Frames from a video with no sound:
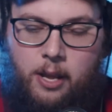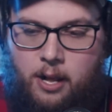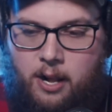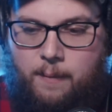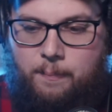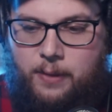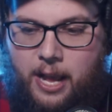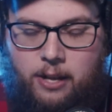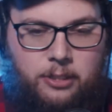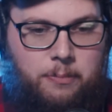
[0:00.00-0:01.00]
um,
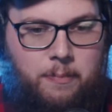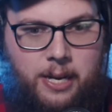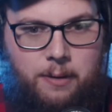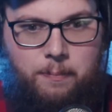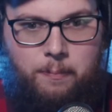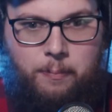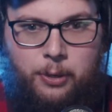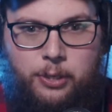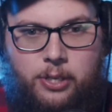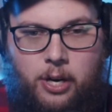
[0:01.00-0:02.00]
how to make
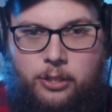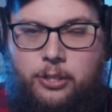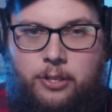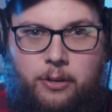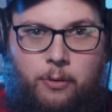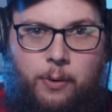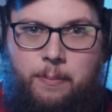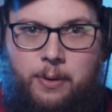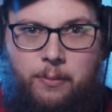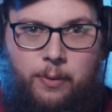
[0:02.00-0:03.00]
production
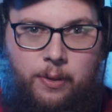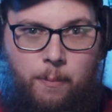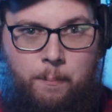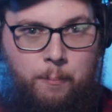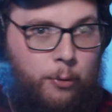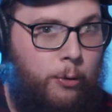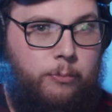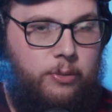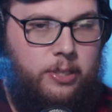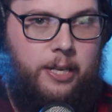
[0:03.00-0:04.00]
equipment with
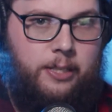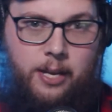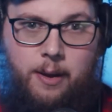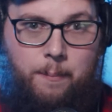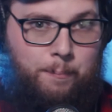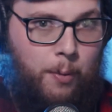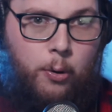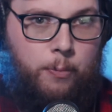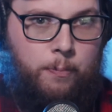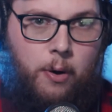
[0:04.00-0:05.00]
broomsticks like a
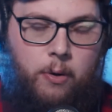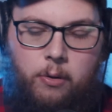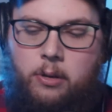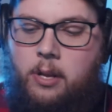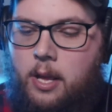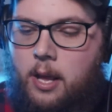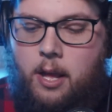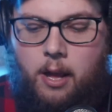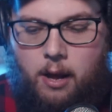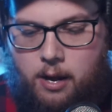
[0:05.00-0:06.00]
boom pole.
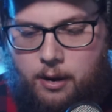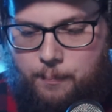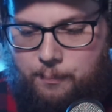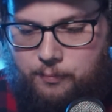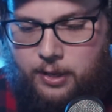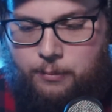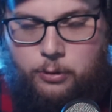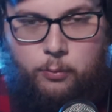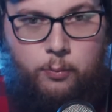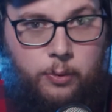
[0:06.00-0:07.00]
Um, it was
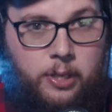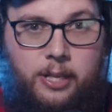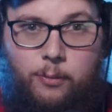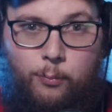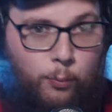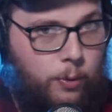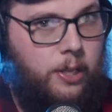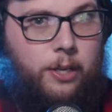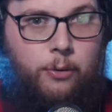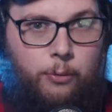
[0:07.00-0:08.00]
a really
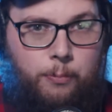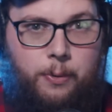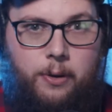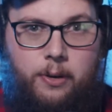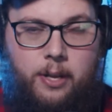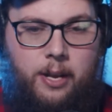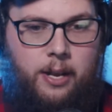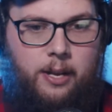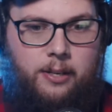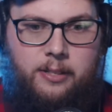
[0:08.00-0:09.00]
really cool book
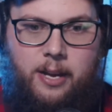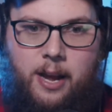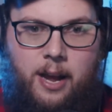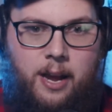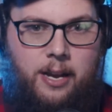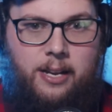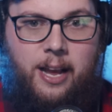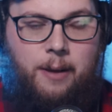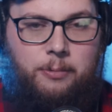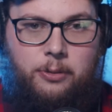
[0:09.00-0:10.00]
and I
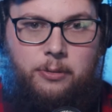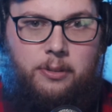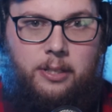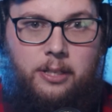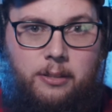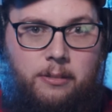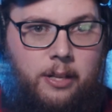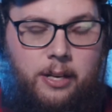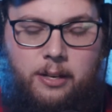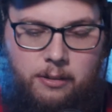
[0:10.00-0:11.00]
absolutely
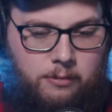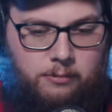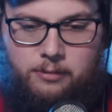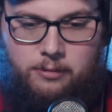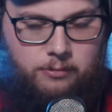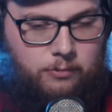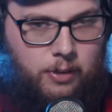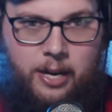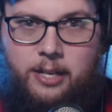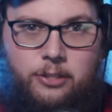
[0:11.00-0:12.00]
like
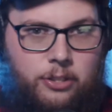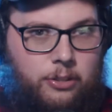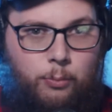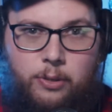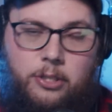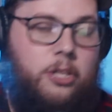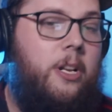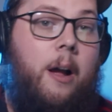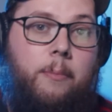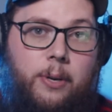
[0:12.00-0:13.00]
I just wouldn't
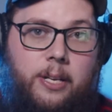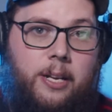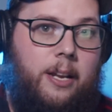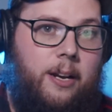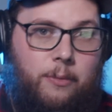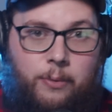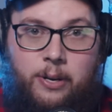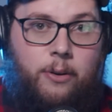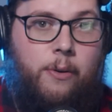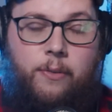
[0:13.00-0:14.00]
stop reading it. I
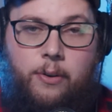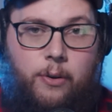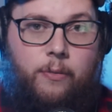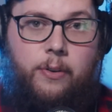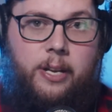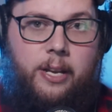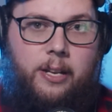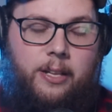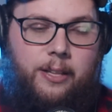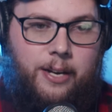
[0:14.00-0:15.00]
read it over and over
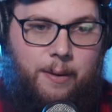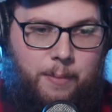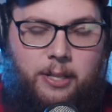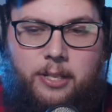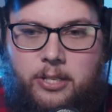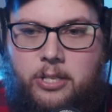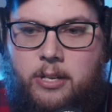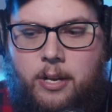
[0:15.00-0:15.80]
again, and then I made this